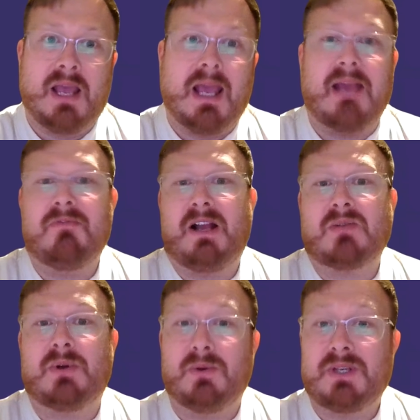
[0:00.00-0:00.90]
In fact,
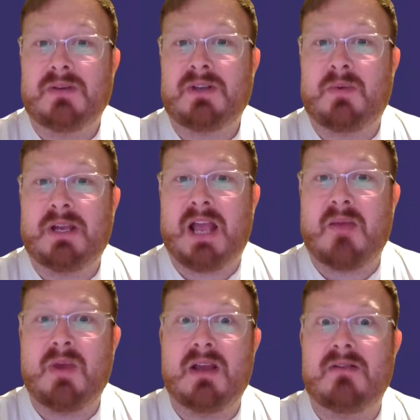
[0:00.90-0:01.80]
when auto summary came
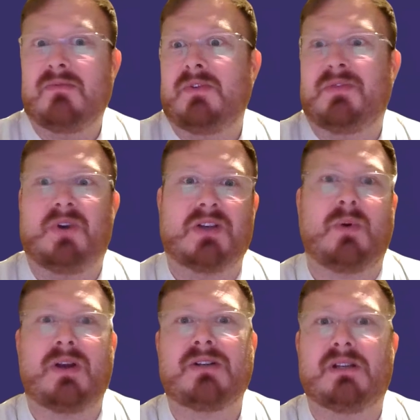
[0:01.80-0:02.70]
in, the first
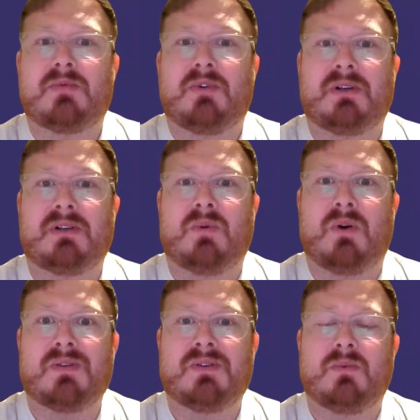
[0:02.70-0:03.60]
question in the product
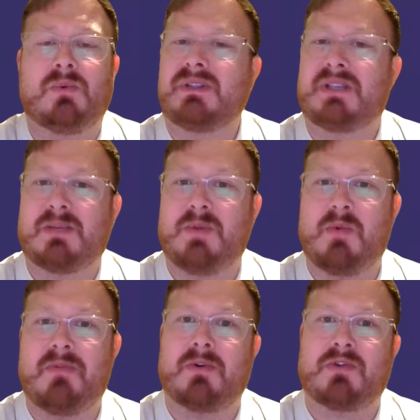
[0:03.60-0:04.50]
was, well, does this mean we've
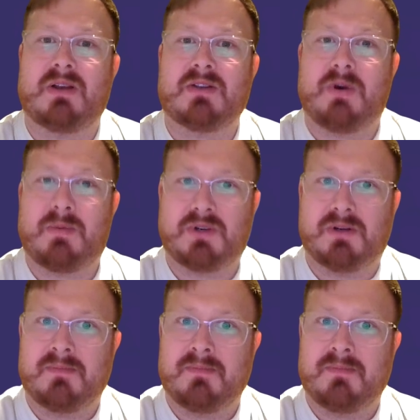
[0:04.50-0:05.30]
got transcription?